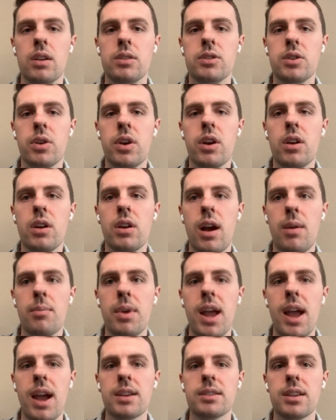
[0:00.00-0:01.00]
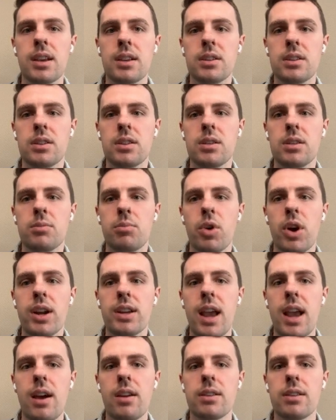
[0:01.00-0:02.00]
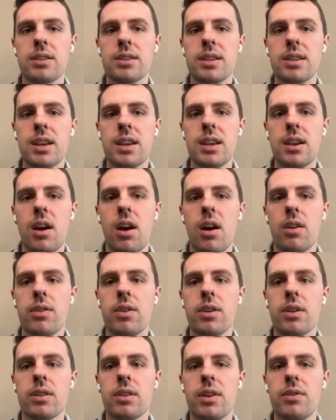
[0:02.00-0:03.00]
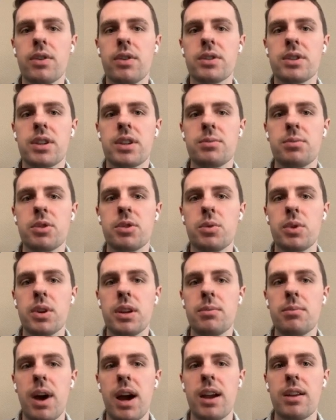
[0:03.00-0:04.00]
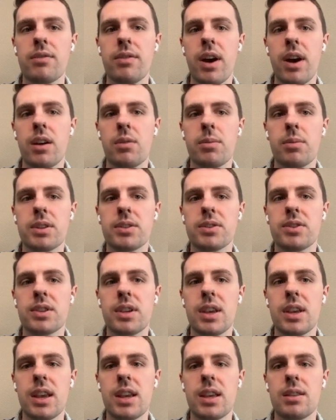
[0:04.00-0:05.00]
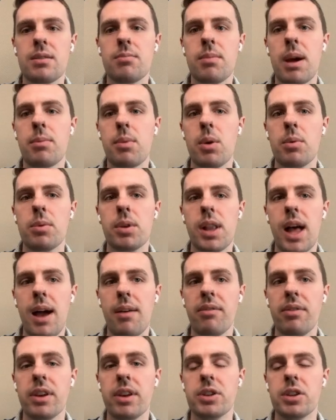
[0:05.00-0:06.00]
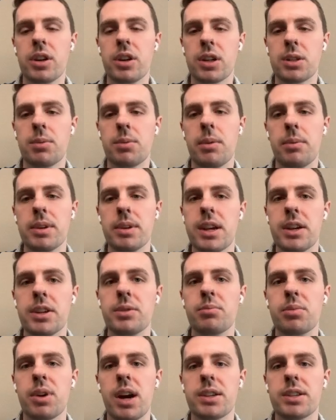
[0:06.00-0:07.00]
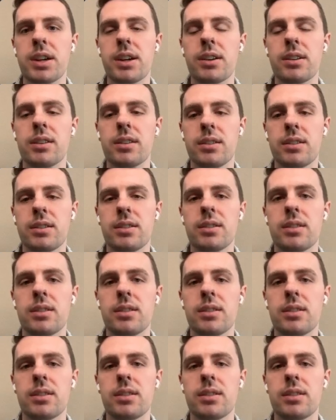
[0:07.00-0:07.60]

So here I'm going to ask it to break down and see, are there differences between my environments in my mobile app feature experimentation project?